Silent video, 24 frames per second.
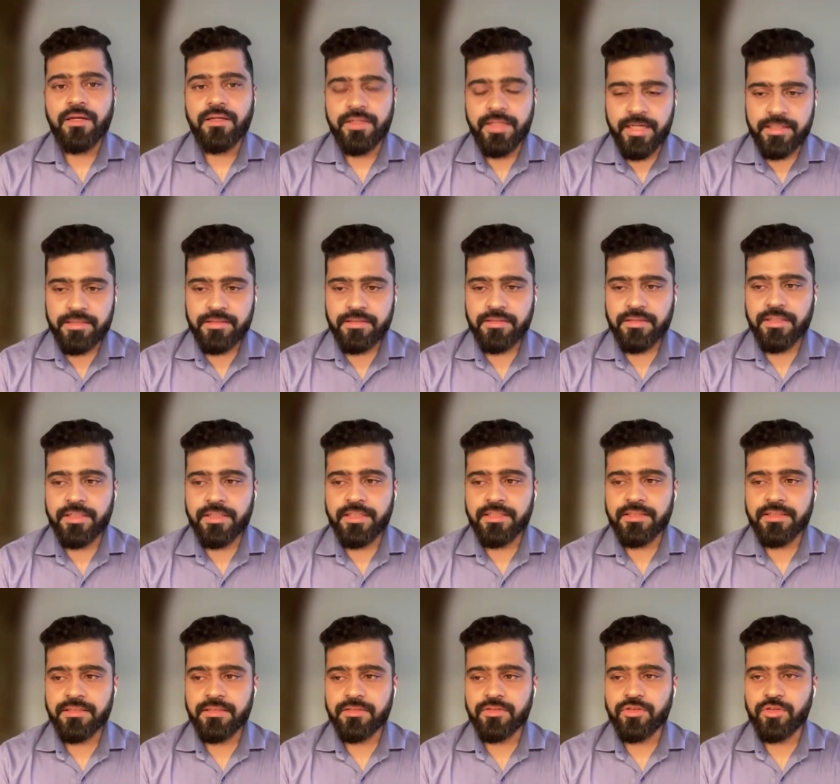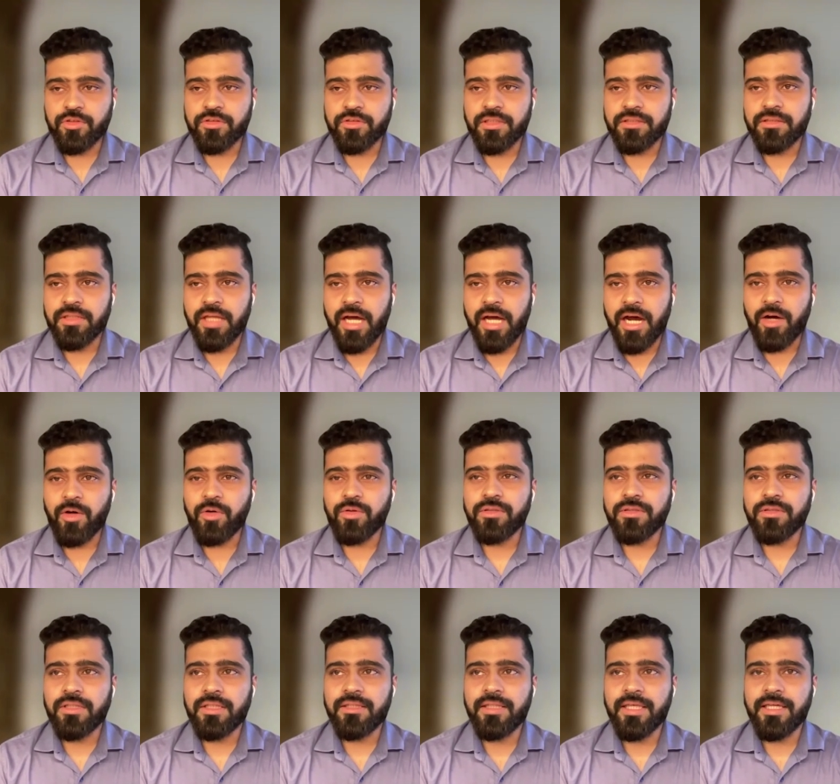Yes, it is. So now
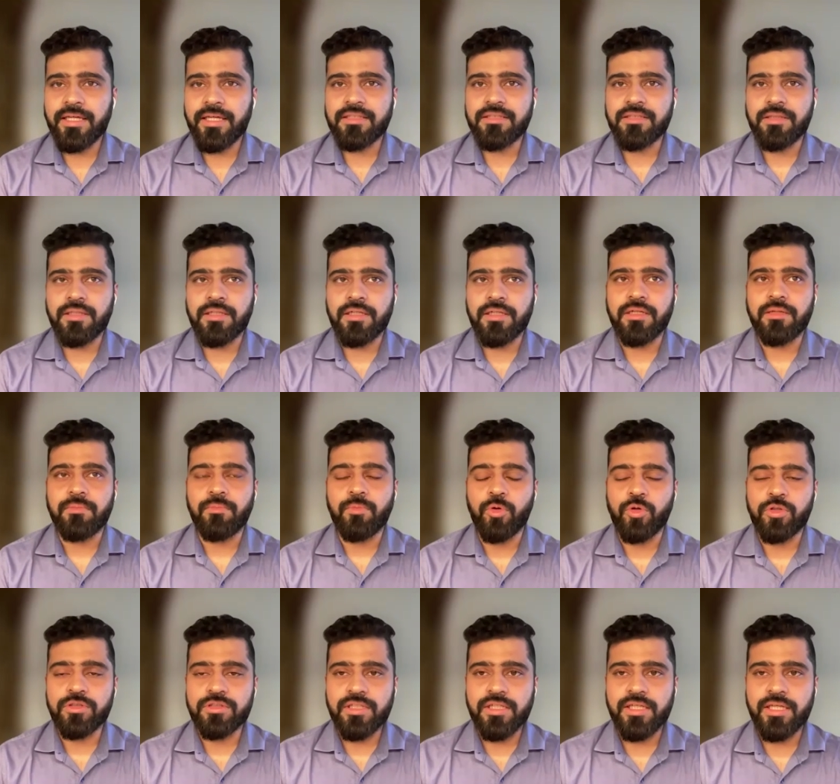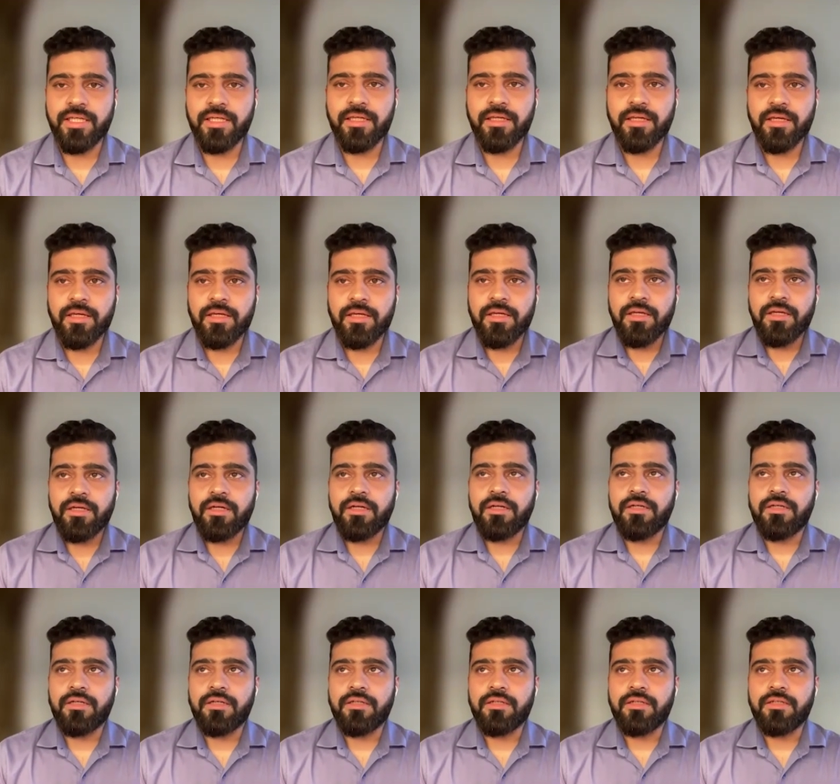the thing is mostly
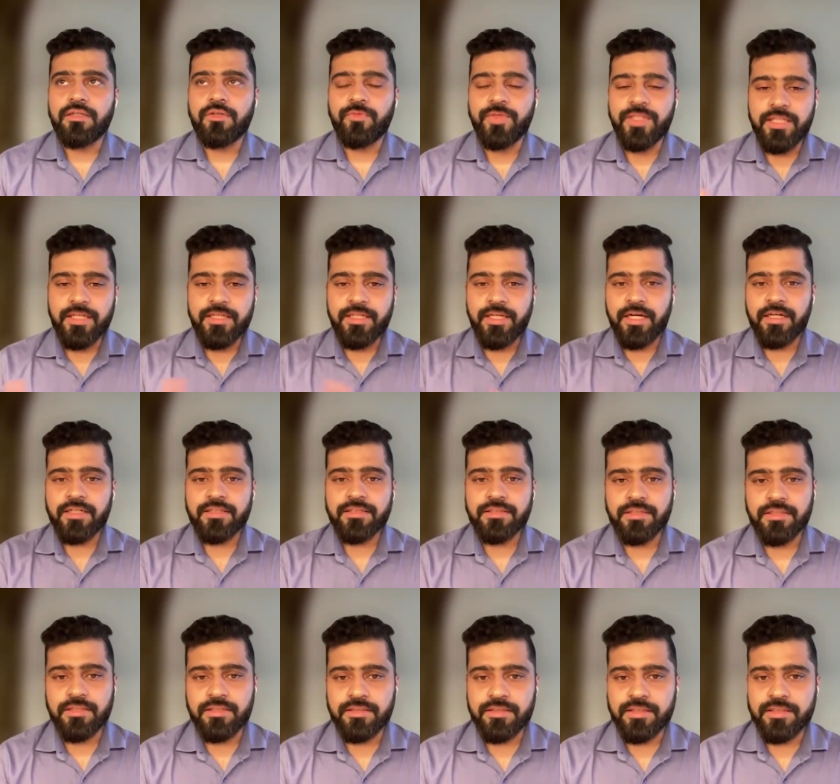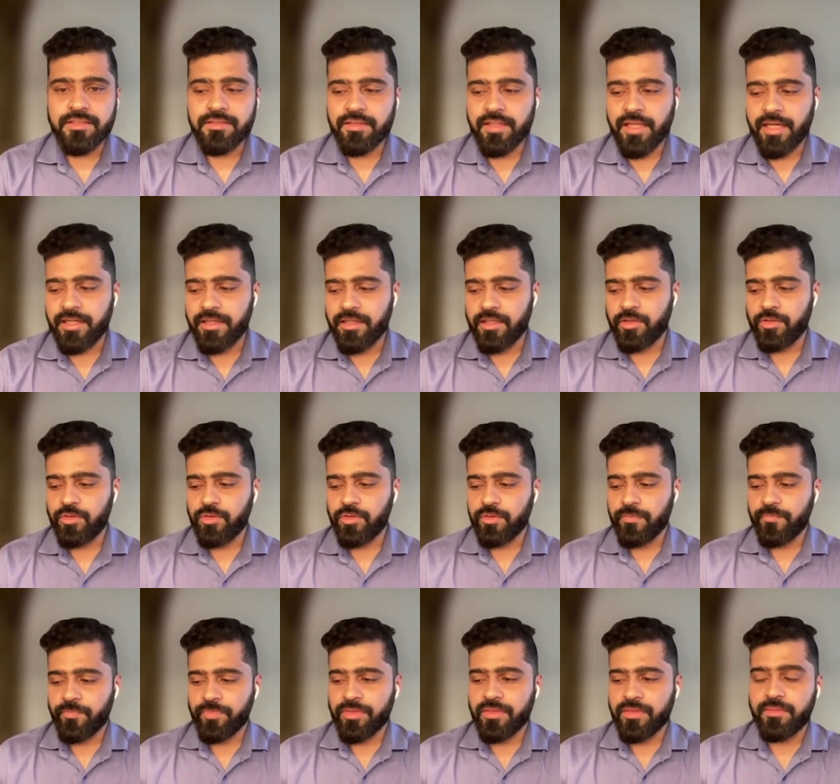with the youngsters, it's like, you
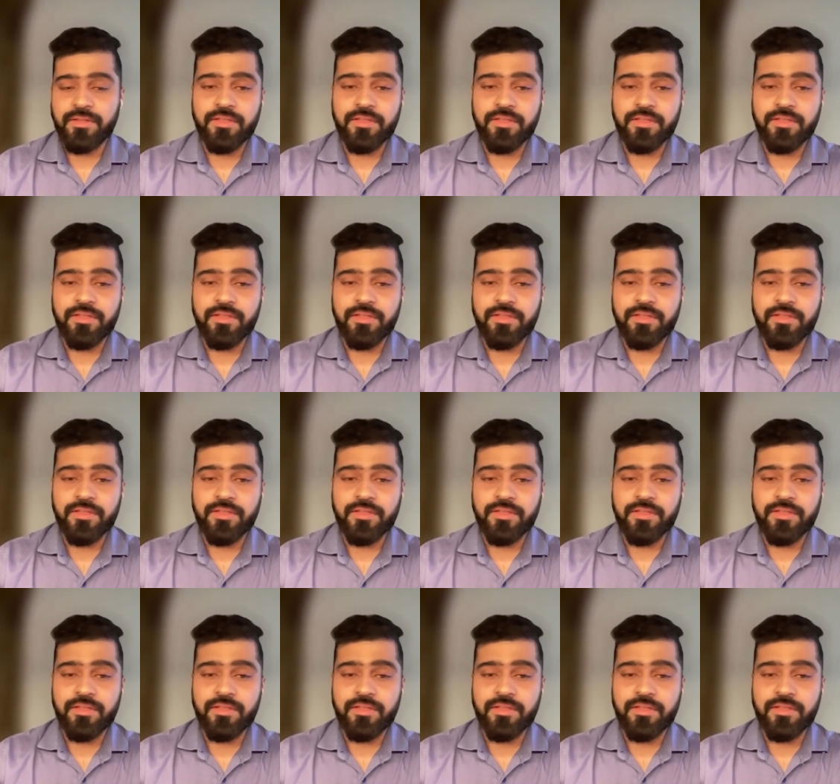know,